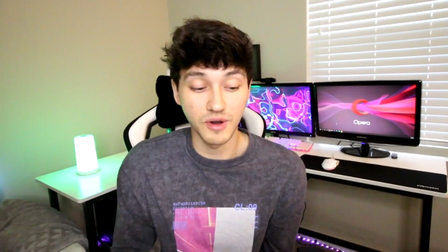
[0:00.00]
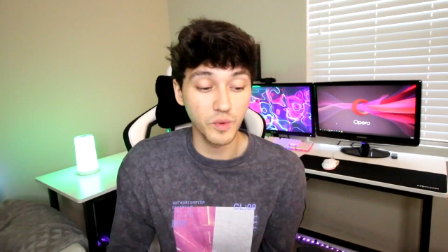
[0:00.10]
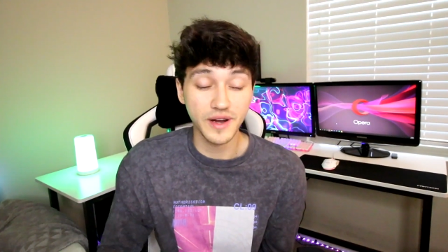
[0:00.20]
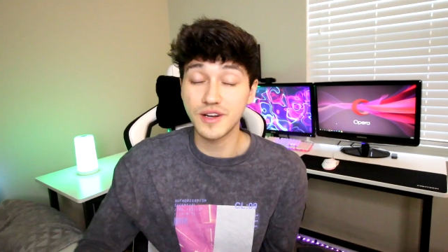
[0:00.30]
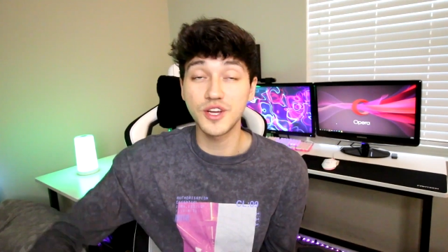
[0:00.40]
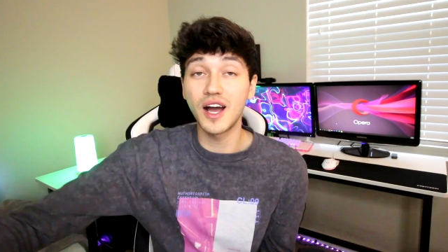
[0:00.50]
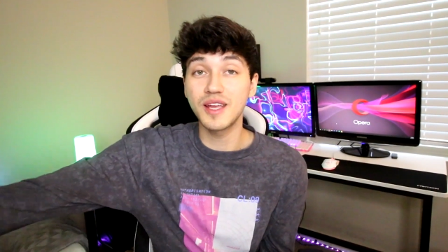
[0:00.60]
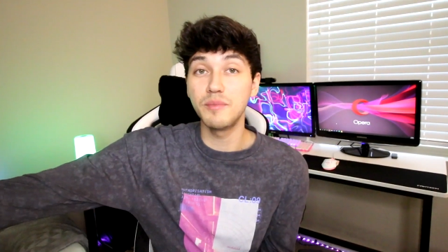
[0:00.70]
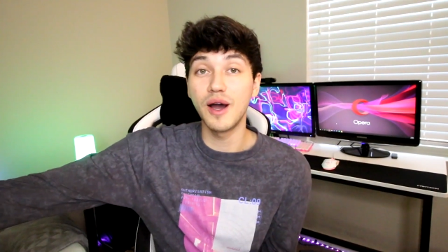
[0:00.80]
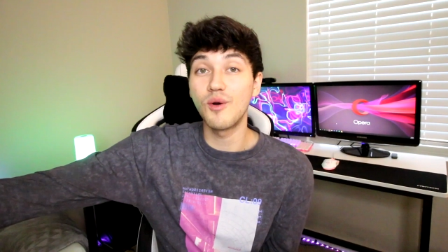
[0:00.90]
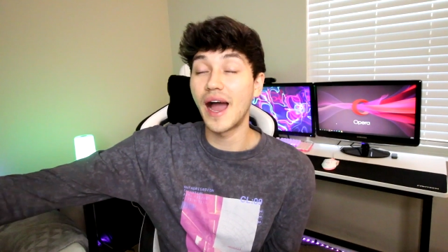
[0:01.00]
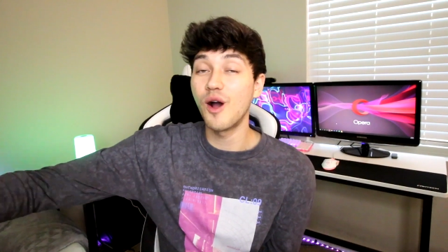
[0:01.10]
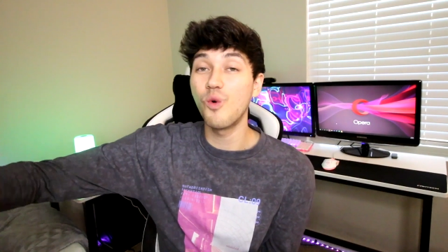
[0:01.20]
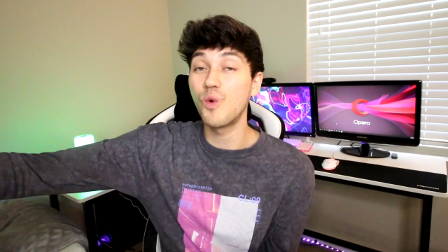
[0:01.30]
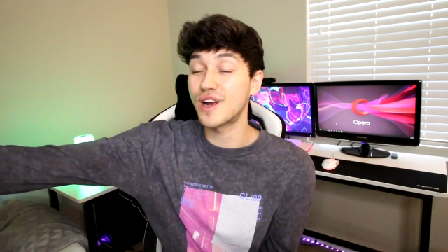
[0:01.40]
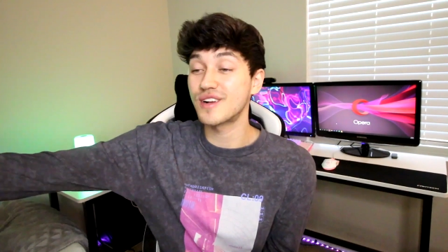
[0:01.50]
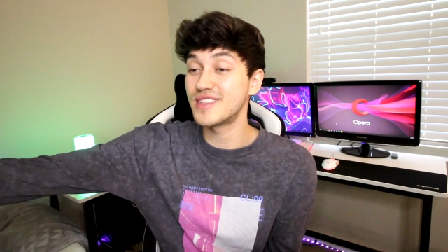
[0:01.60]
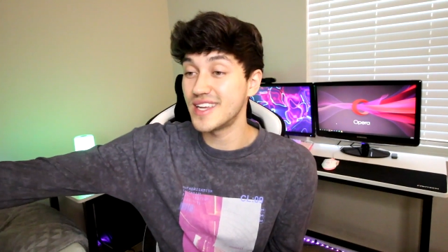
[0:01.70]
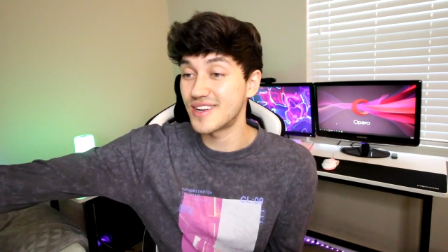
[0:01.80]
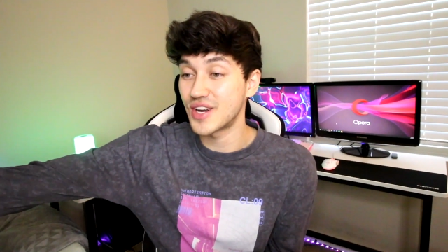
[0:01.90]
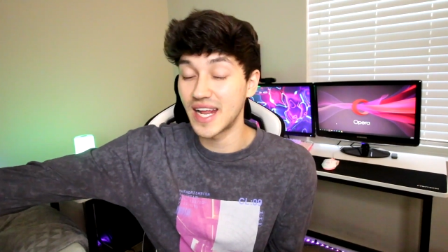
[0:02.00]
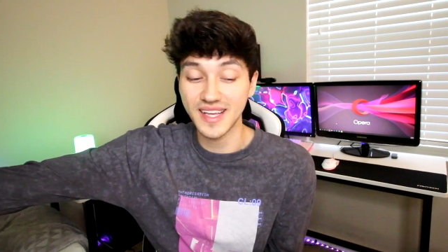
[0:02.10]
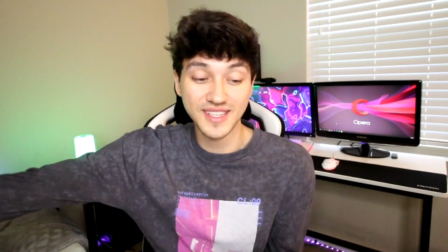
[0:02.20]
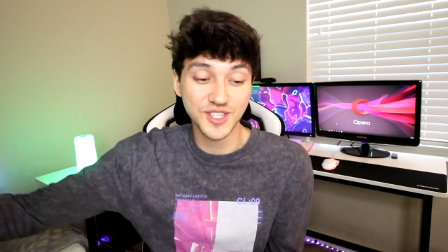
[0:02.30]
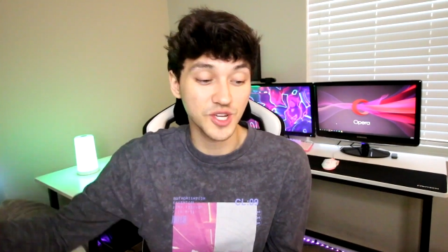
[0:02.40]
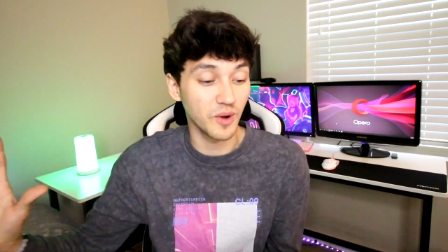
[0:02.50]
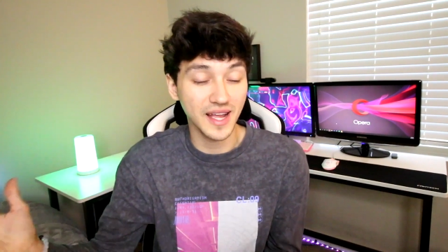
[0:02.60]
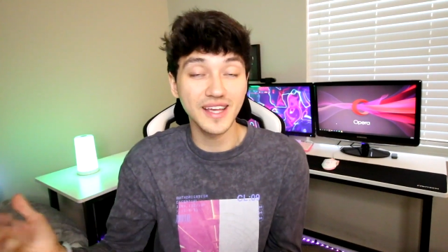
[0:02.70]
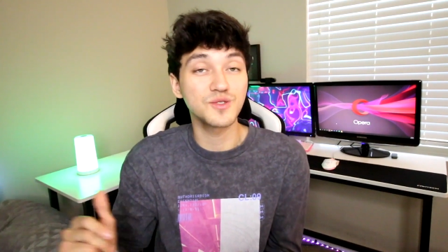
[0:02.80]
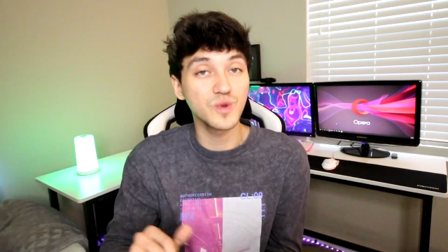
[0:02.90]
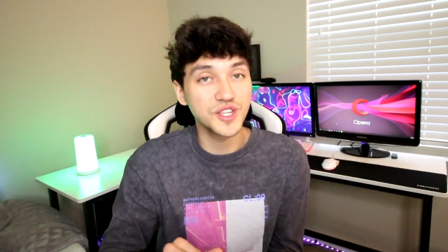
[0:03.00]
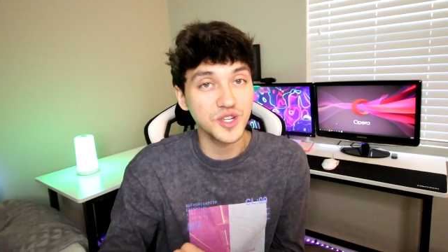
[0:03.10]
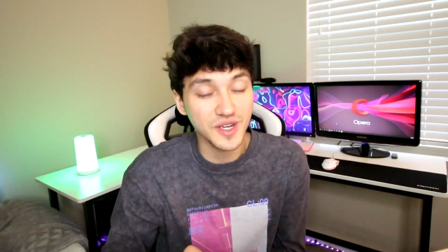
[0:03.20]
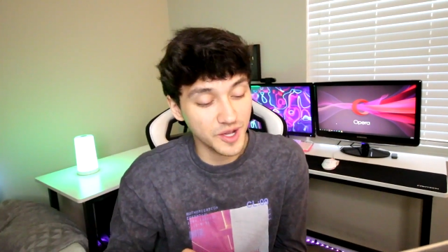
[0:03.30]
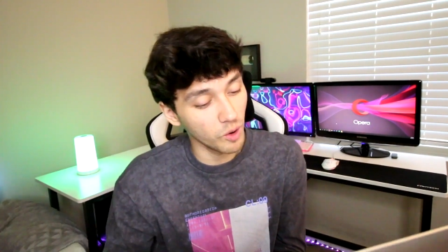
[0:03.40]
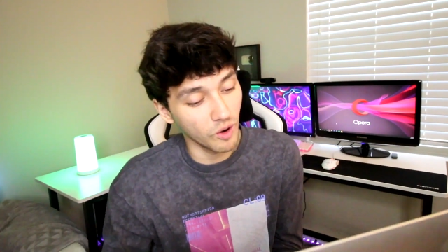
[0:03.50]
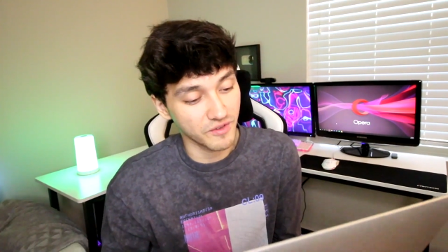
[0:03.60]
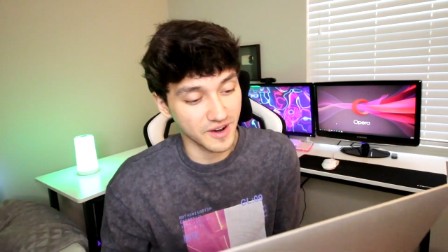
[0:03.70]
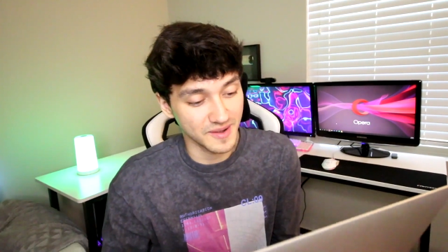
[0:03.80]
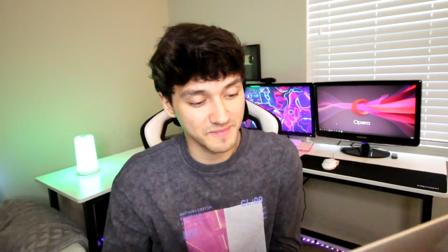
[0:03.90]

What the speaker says: but we were talking about how weird the internet is, so I guess we should go over it.